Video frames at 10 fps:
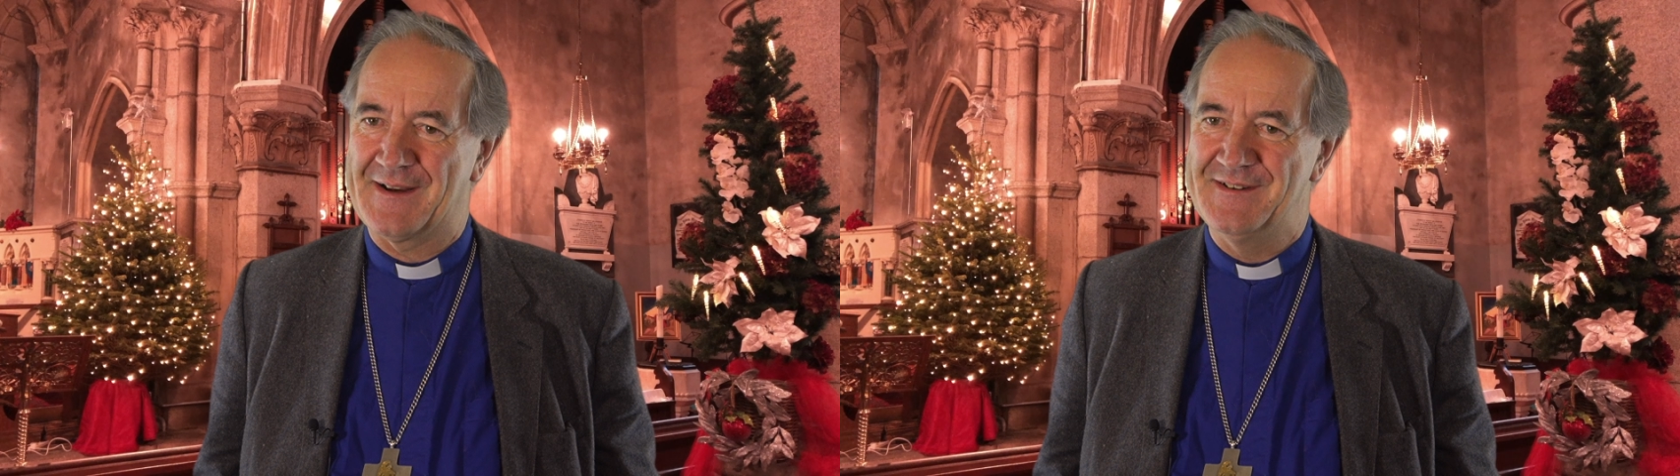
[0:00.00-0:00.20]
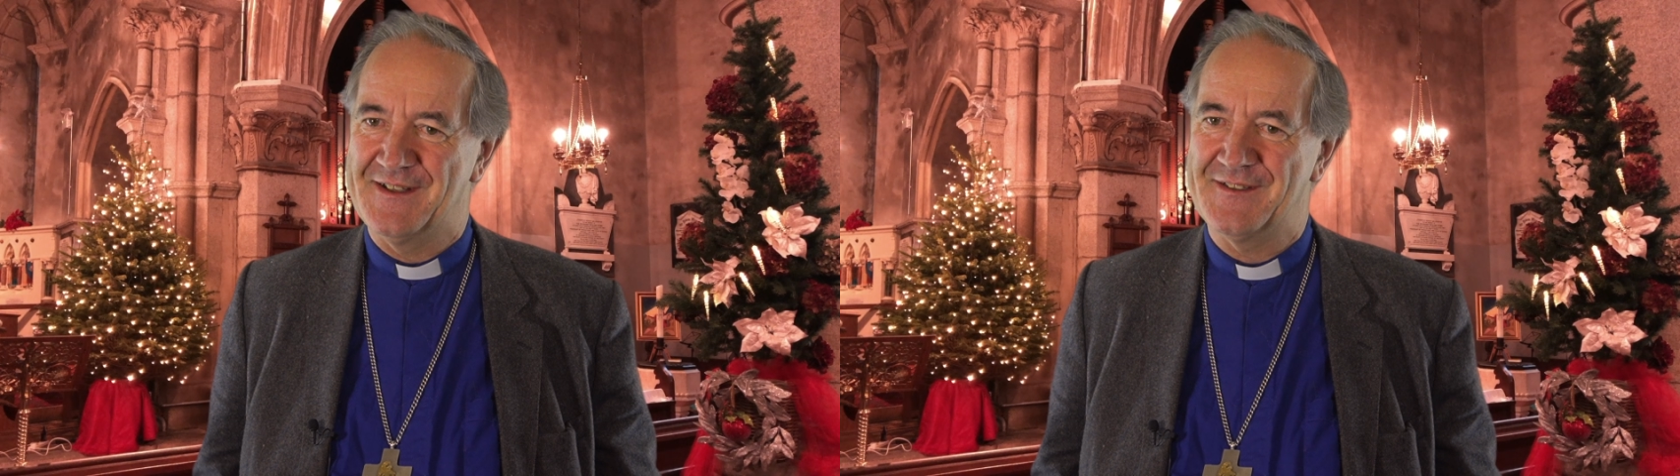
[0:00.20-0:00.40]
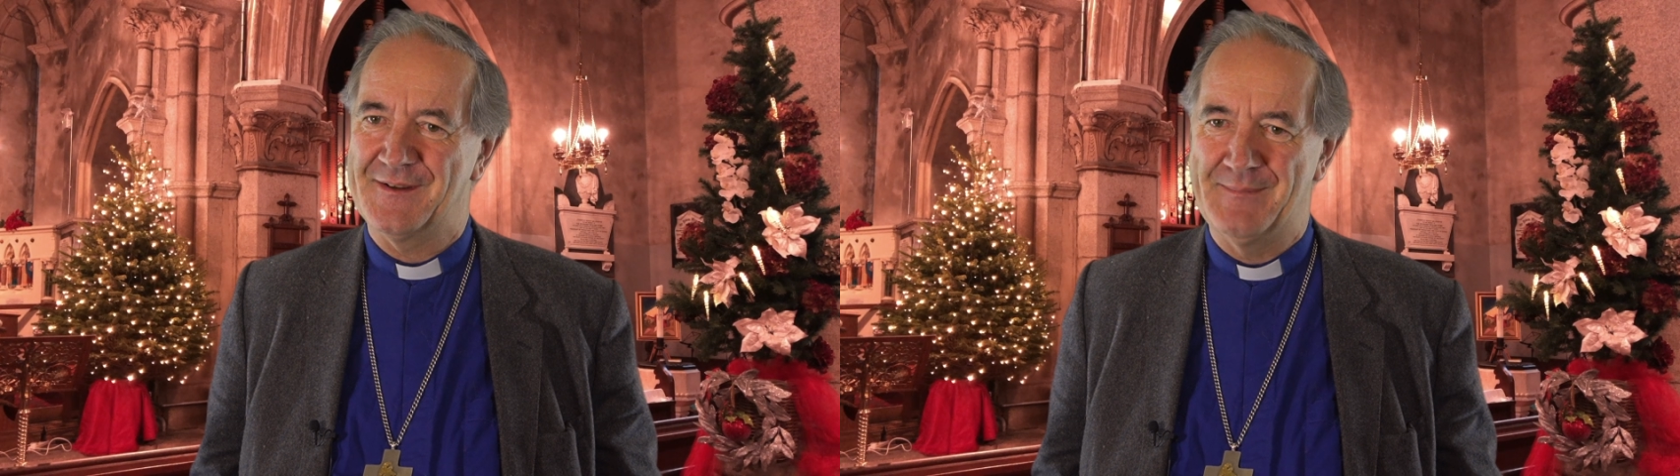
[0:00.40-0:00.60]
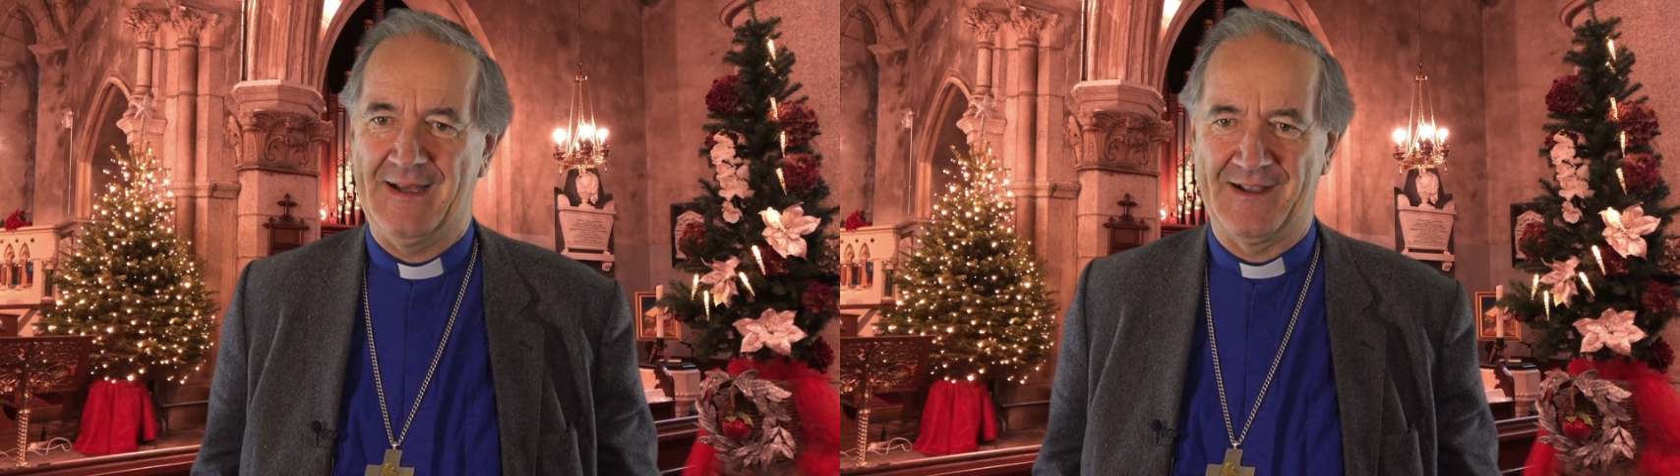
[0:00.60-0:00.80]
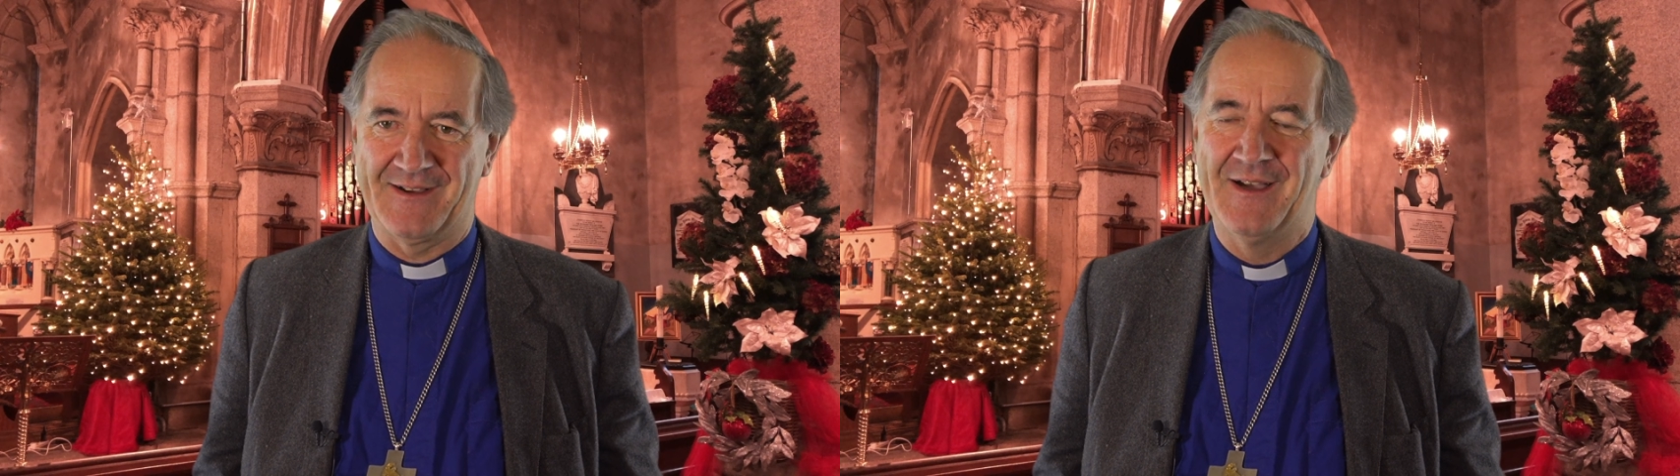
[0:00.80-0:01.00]
nothing
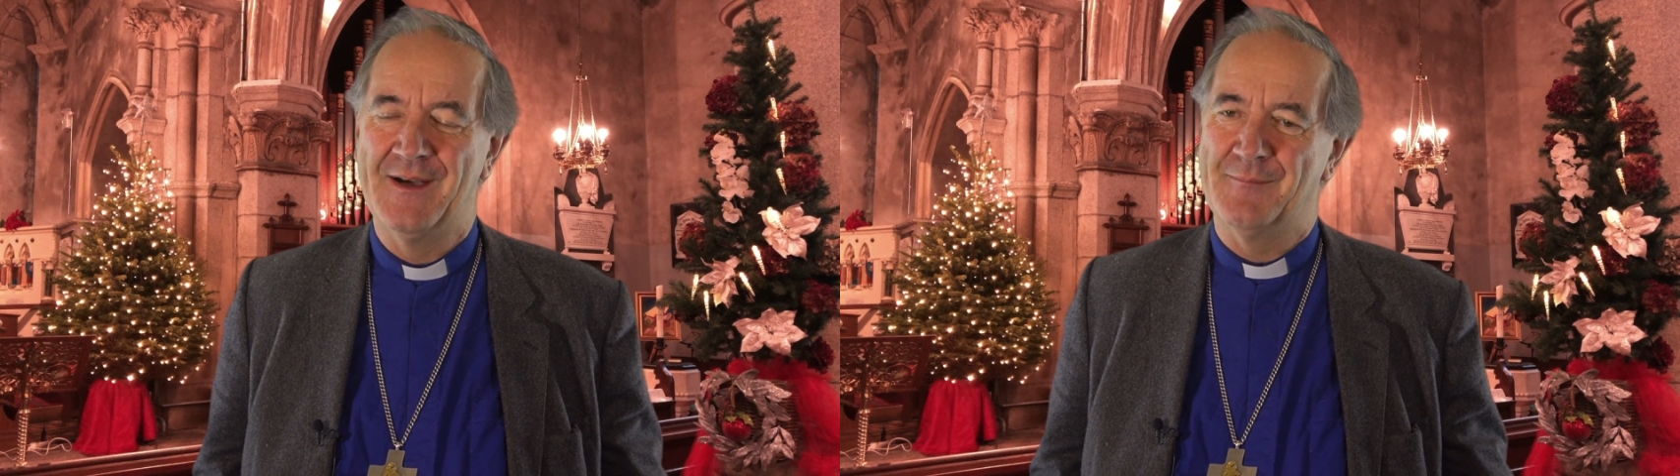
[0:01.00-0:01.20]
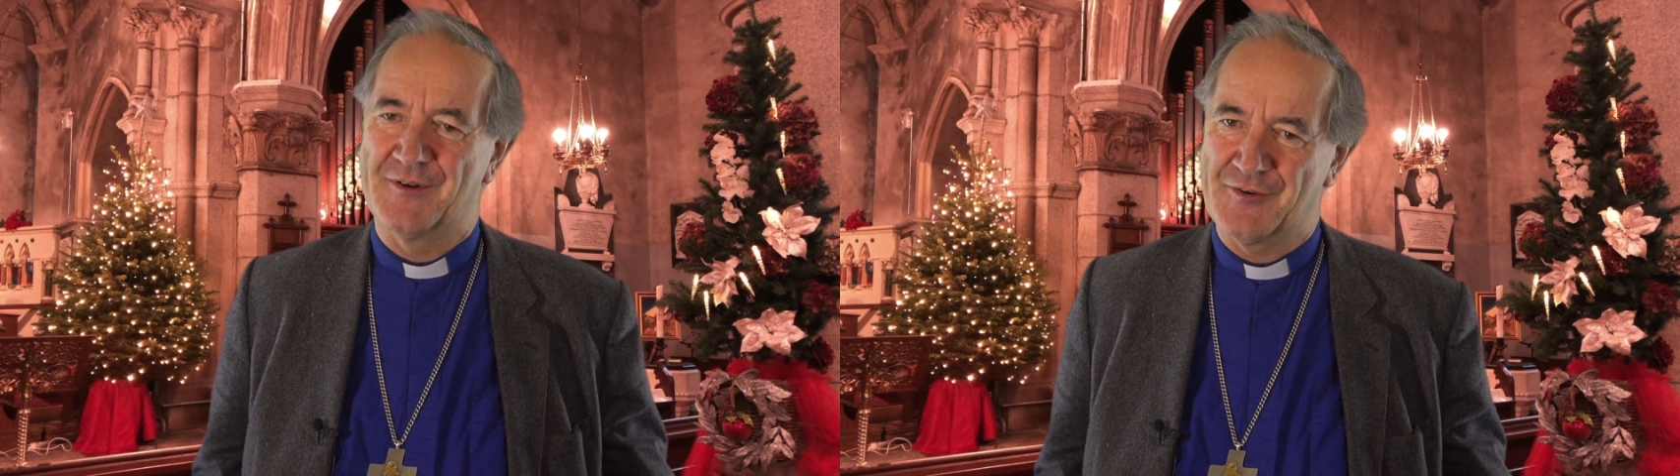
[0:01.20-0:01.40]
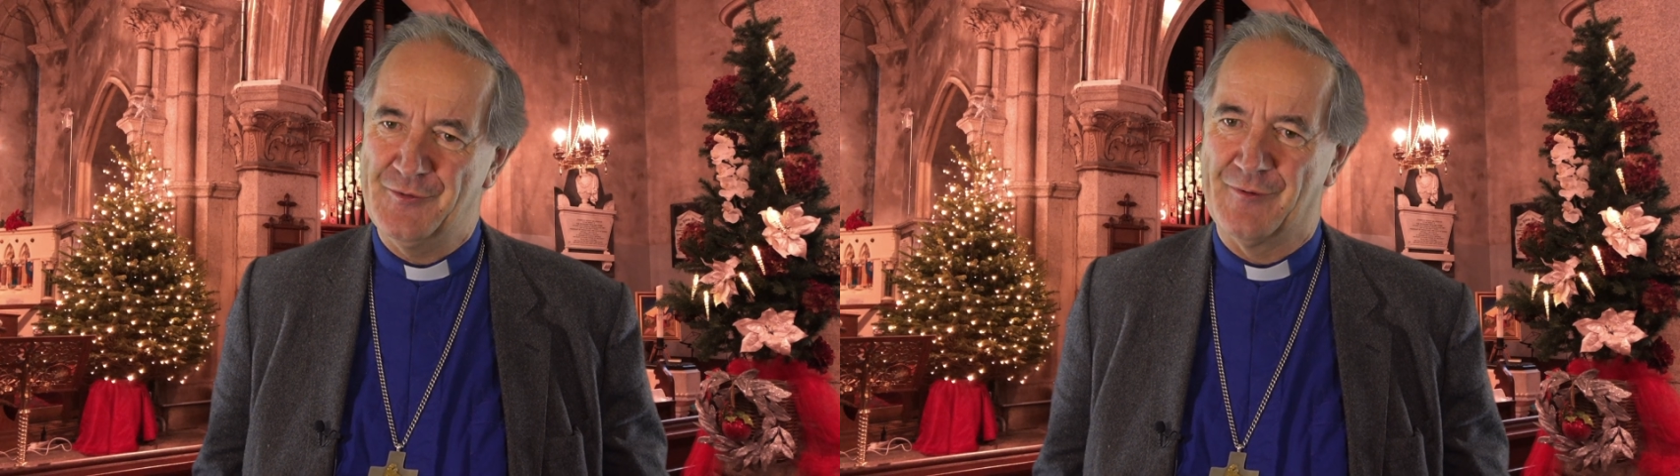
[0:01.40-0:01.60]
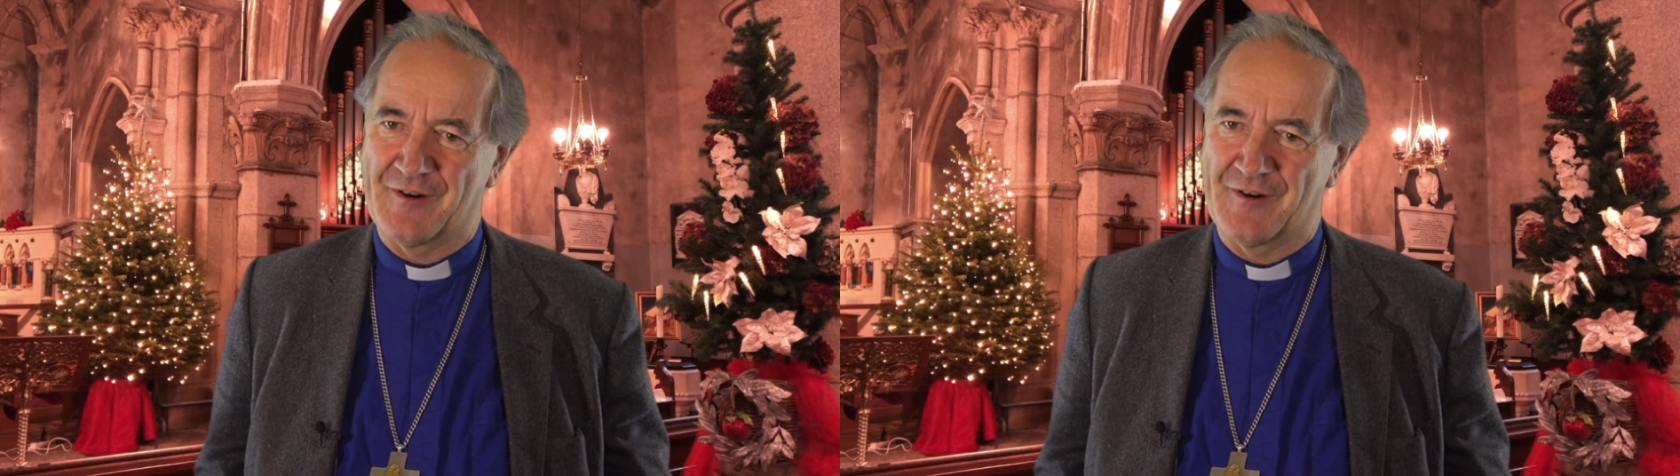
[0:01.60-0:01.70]
back, but who were